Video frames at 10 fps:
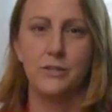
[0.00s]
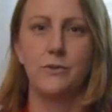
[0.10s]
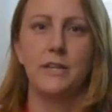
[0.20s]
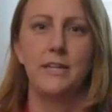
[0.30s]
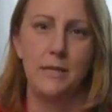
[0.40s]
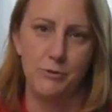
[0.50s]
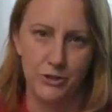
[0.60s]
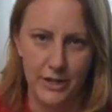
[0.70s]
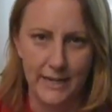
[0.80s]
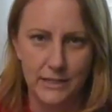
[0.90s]
so that it keeps
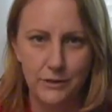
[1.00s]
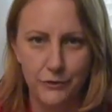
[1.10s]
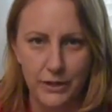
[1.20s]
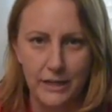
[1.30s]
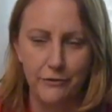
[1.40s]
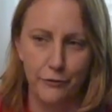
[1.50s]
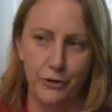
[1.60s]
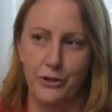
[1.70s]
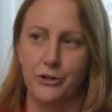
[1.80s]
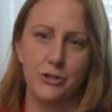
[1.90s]
your hands free for
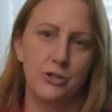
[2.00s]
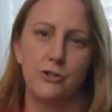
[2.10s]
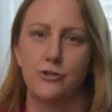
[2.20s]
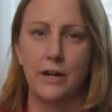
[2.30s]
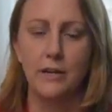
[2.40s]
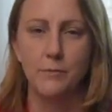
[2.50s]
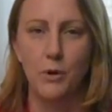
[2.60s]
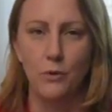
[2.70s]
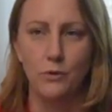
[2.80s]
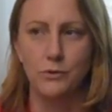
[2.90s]
your trekking
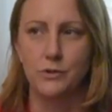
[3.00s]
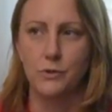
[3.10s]
poles,